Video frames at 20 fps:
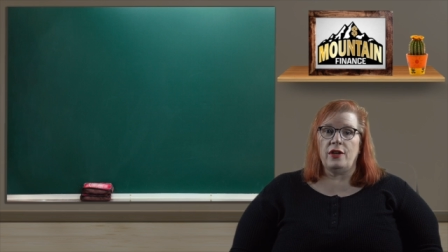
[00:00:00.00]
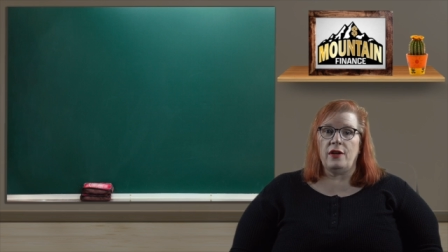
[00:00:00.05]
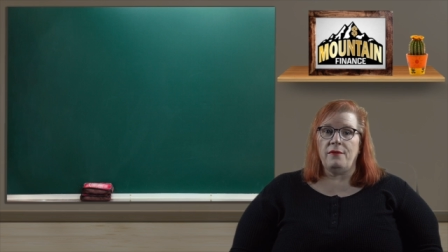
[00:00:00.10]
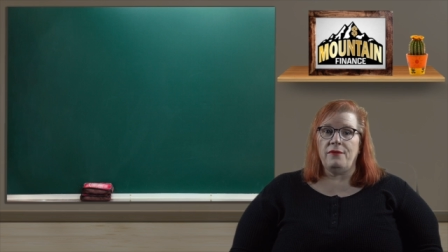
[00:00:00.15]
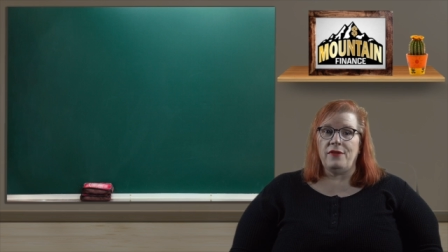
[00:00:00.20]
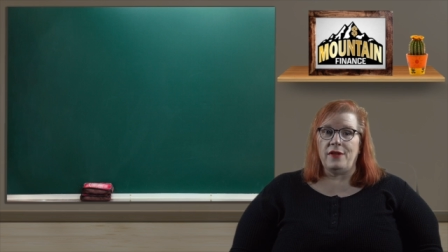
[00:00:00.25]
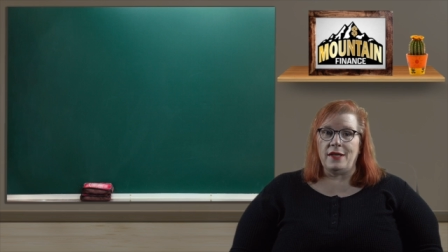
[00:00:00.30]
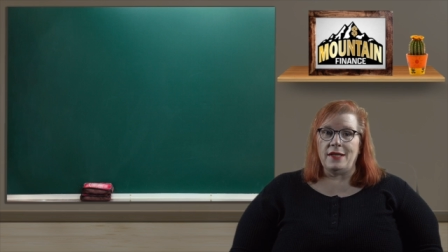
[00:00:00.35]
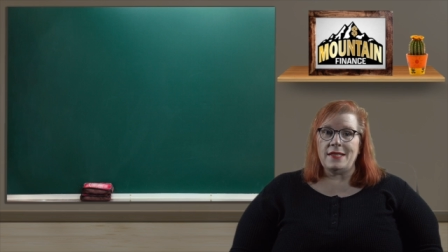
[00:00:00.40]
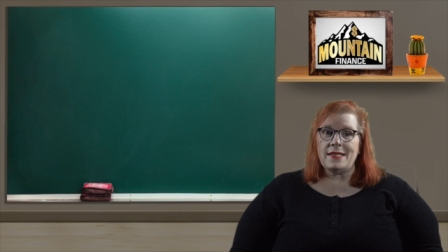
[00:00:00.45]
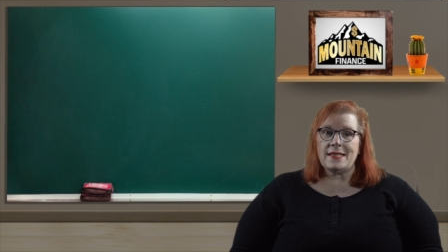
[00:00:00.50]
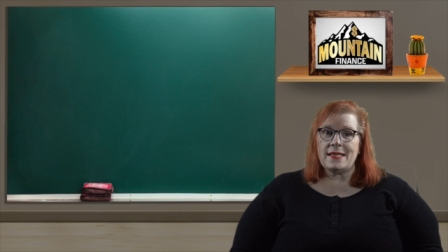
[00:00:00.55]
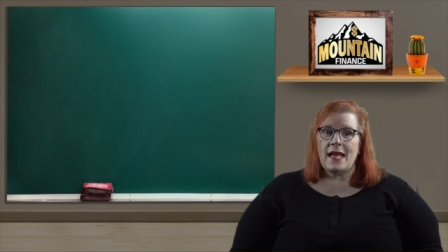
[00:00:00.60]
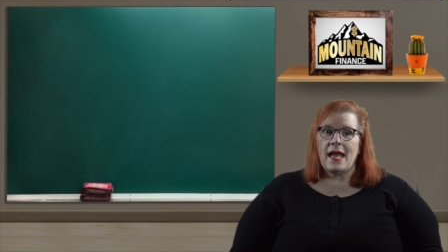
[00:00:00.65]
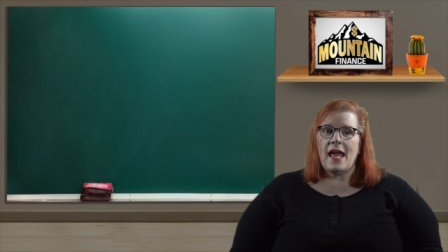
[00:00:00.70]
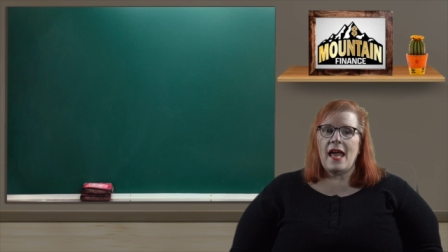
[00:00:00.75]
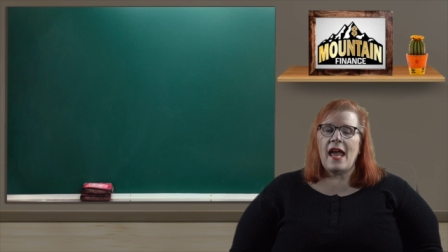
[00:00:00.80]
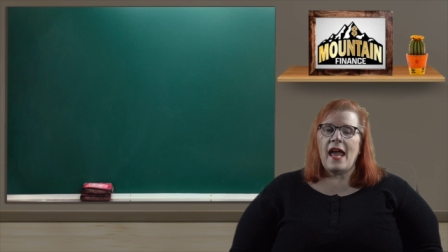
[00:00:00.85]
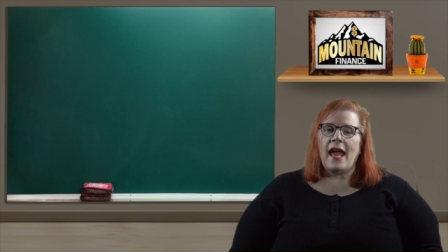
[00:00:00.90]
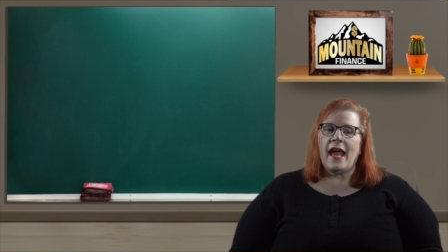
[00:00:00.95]
of this,
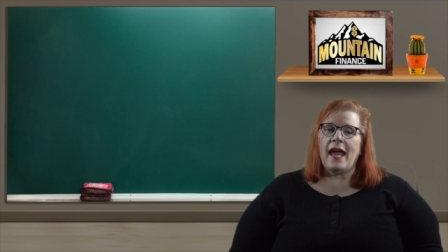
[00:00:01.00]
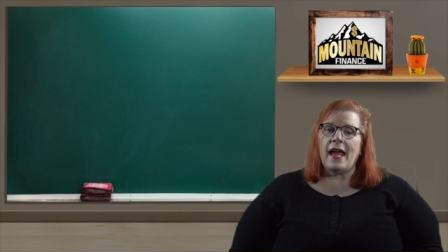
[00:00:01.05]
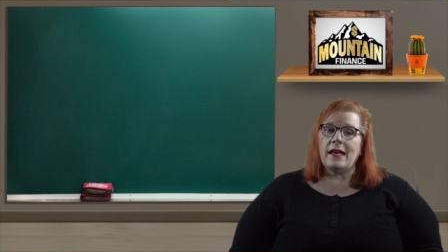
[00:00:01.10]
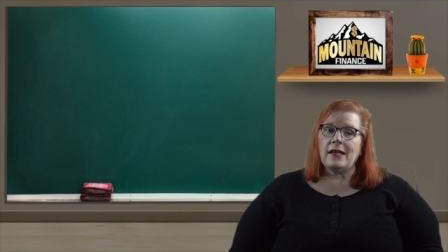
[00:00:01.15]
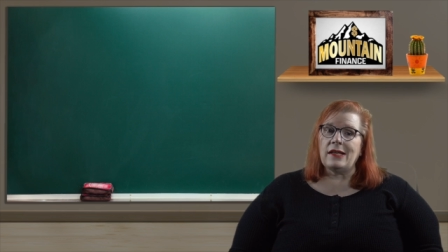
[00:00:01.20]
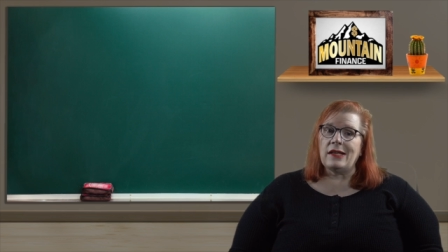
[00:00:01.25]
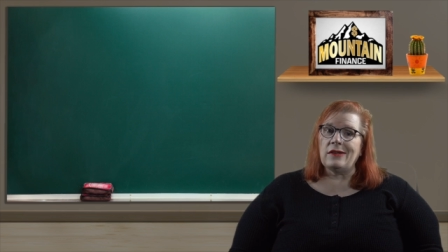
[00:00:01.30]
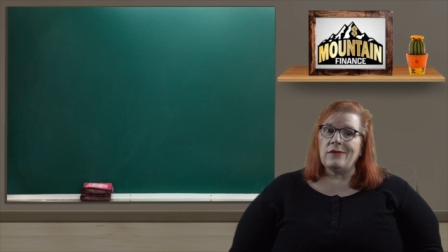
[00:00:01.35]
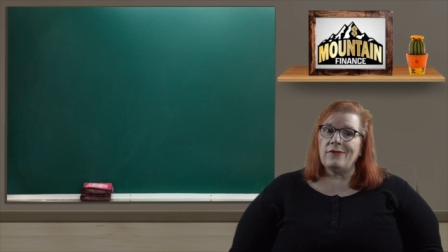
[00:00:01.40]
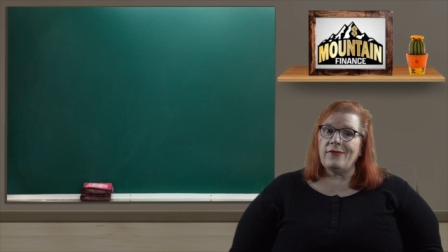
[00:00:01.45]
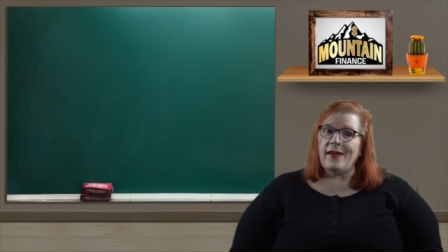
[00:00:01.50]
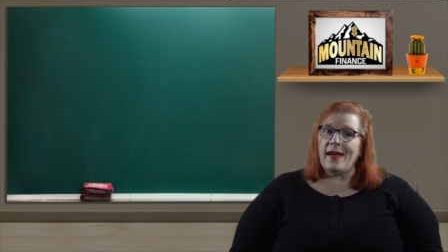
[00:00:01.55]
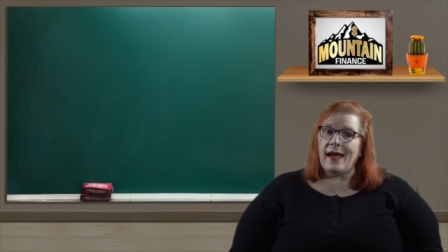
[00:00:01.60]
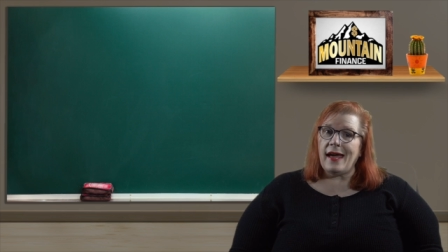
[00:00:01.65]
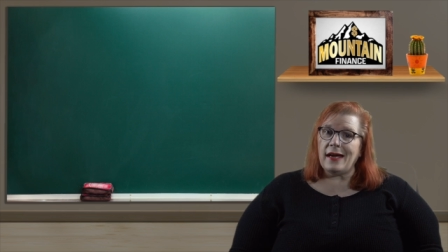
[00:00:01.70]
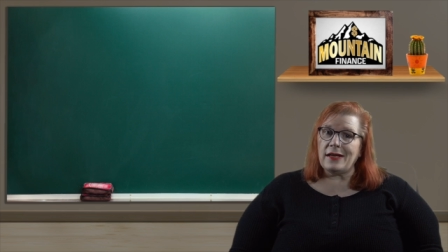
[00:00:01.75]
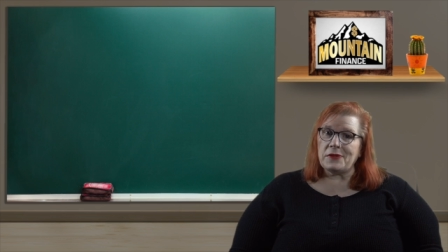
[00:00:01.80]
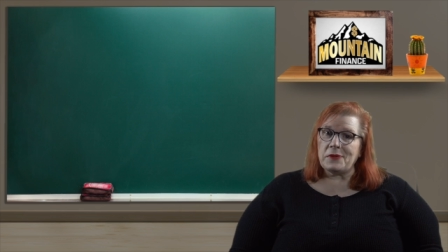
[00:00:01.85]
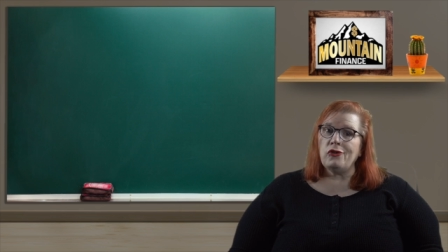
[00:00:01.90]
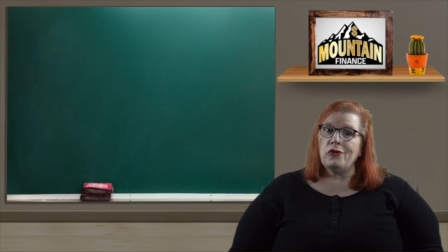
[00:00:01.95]
and in
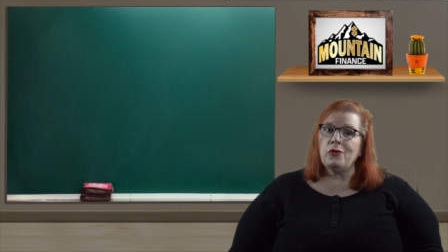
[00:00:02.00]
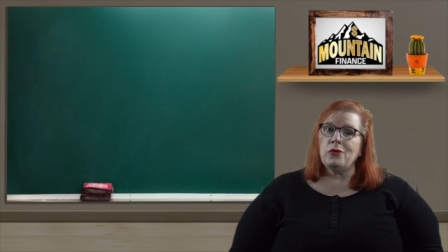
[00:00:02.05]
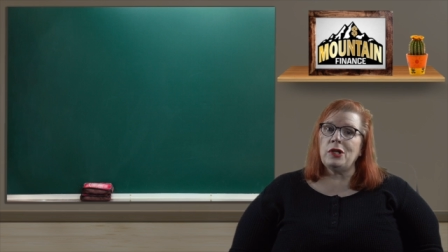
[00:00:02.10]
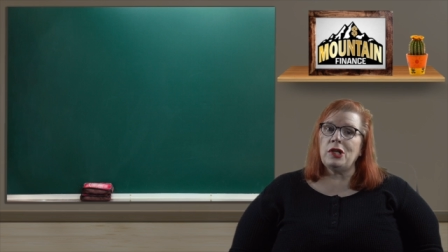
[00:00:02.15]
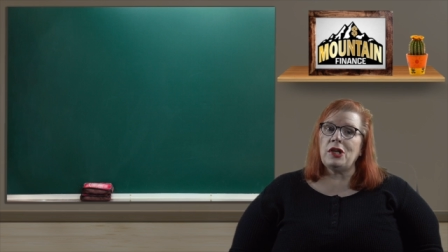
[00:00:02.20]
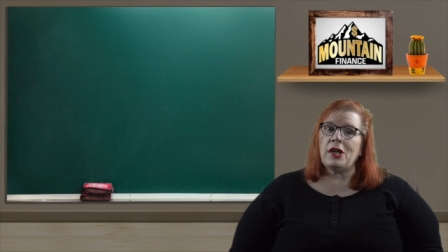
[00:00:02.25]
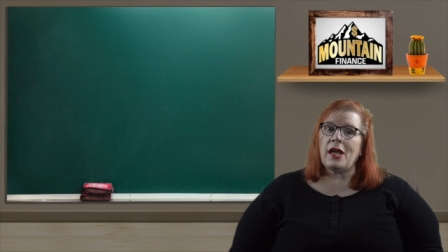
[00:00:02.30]
fact, tune in